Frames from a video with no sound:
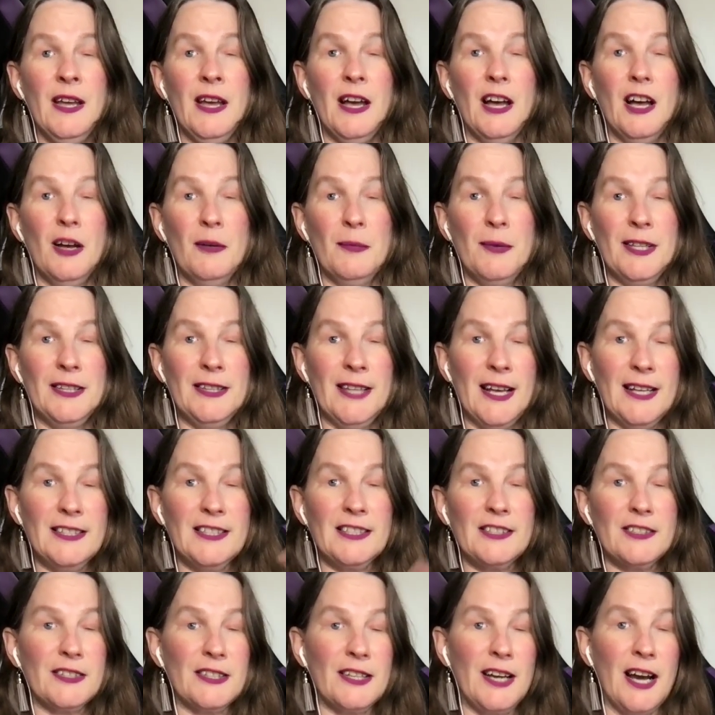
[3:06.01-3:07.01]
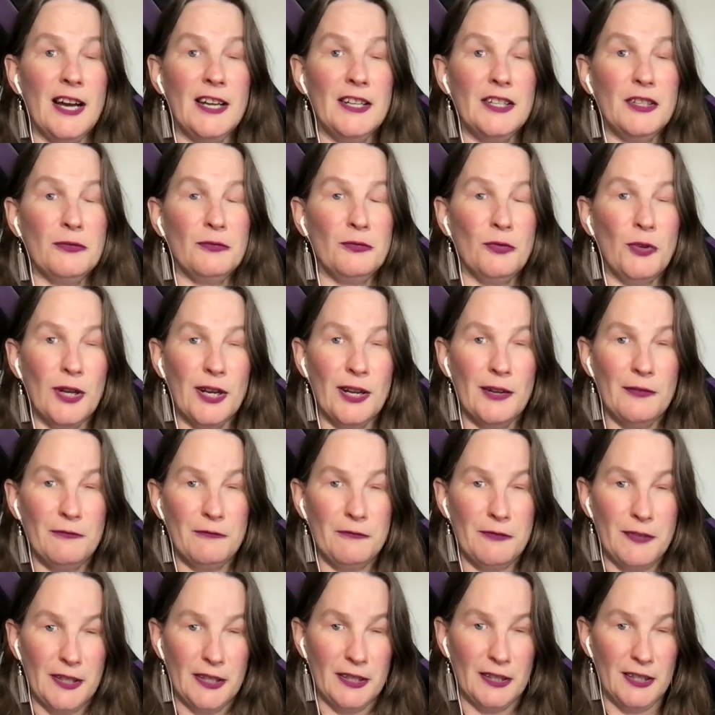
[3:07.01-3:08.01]
And that's kind of what I'm
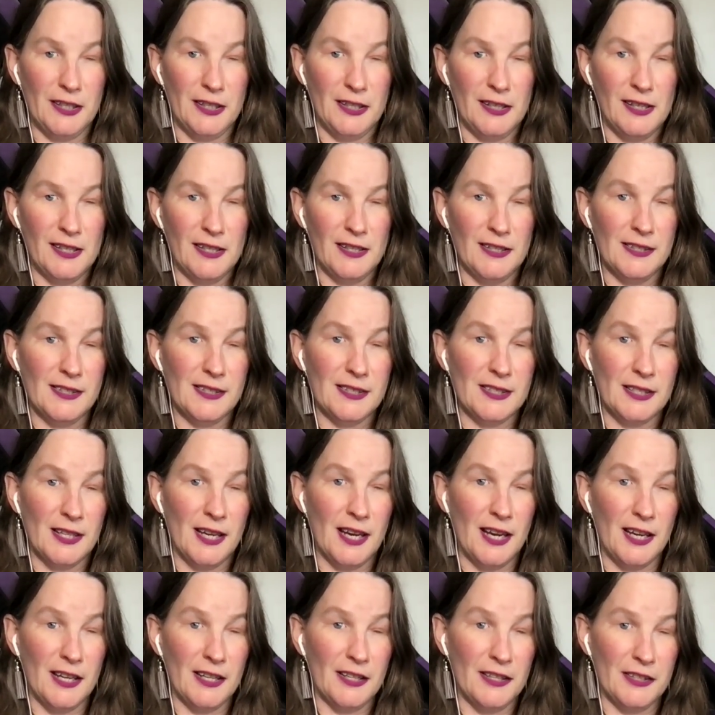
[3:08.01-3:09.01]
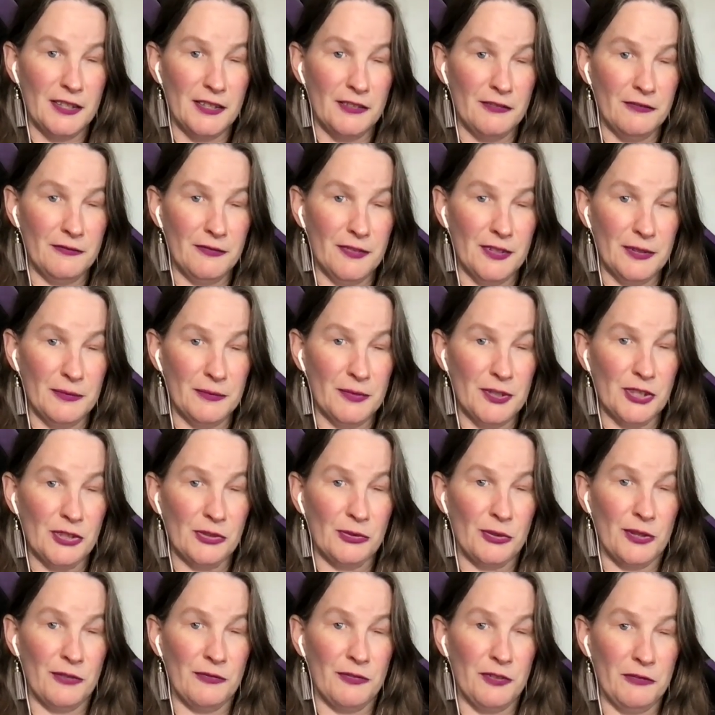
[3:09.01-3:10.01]
feeling is the
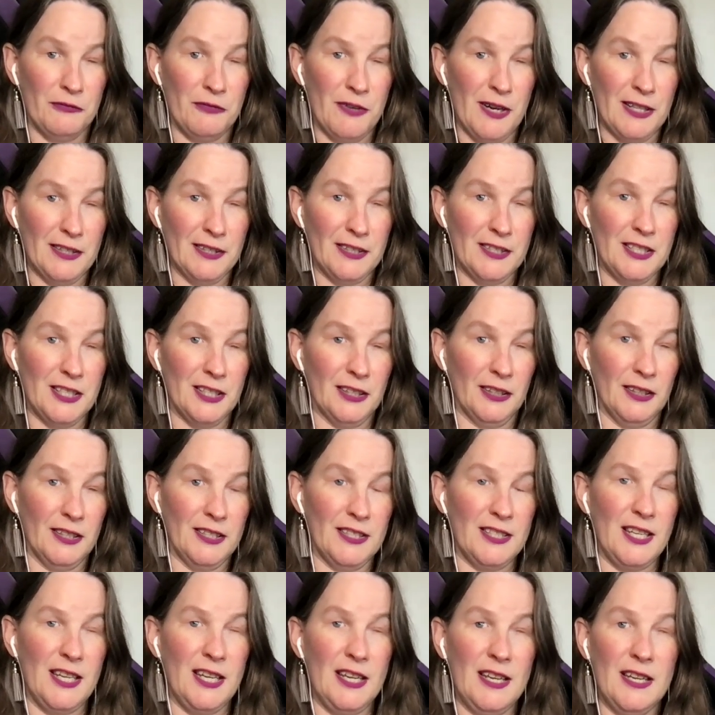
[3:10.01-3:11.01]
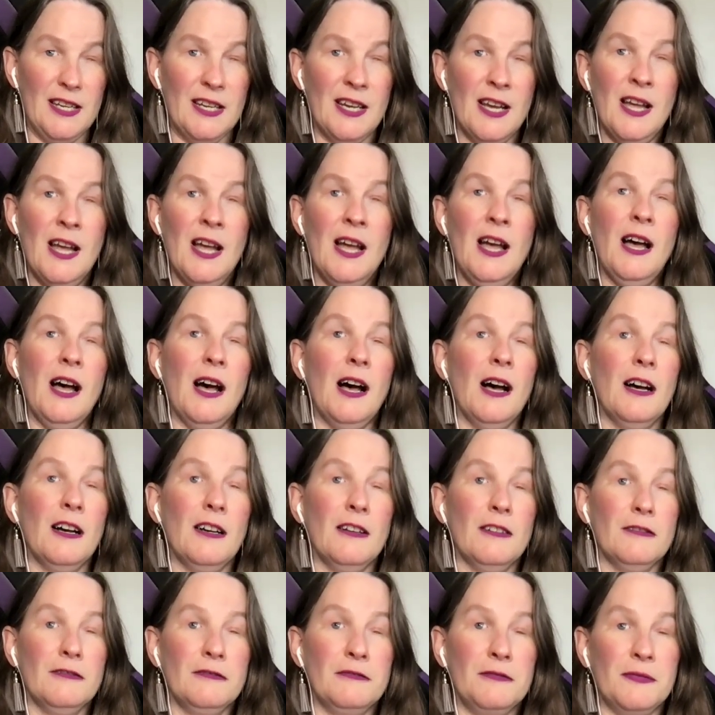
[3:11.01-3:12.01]
sort of the volatility
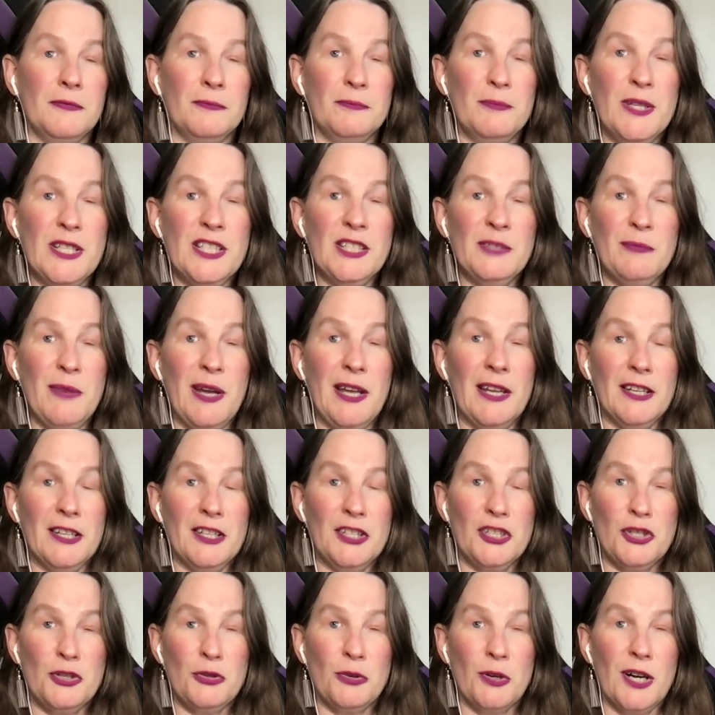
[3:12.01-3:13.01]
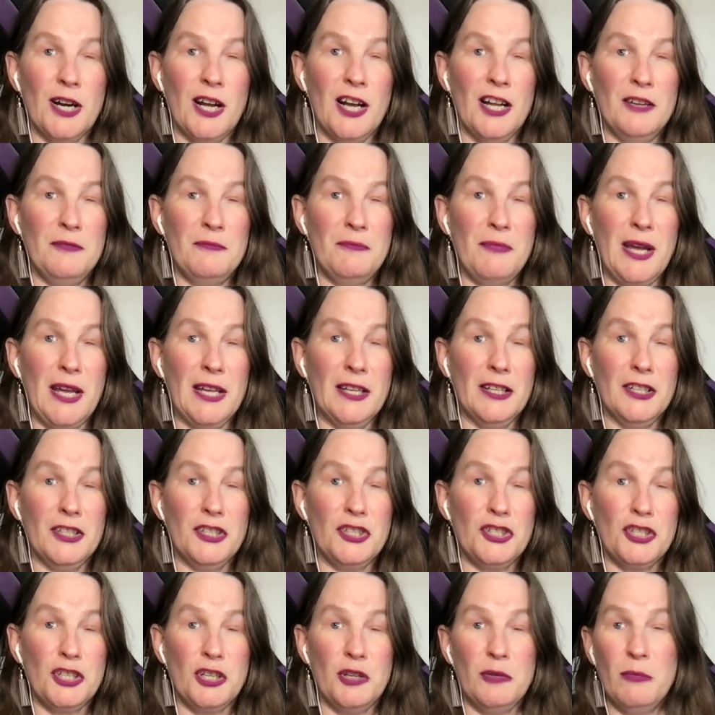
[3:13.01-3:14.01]
of mismanaged or
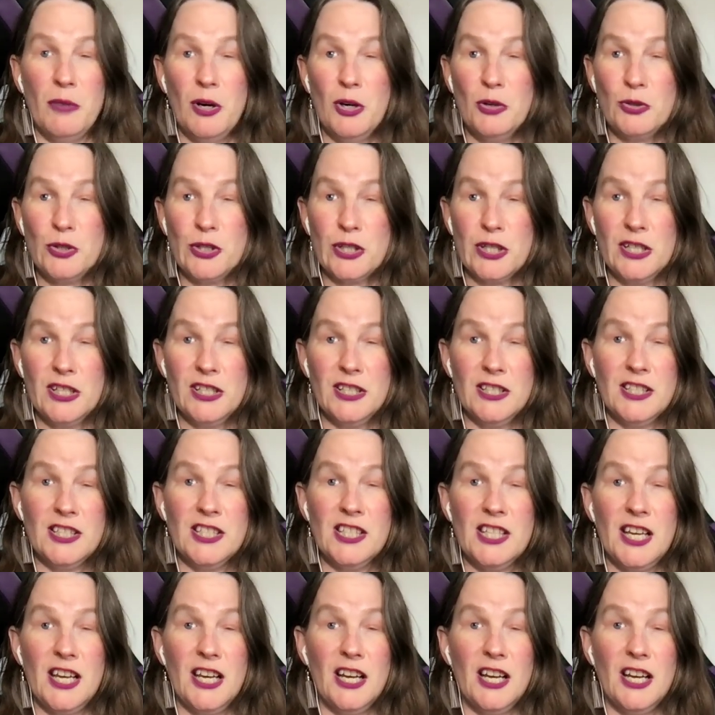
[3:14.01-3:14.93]
unmanaged emotions.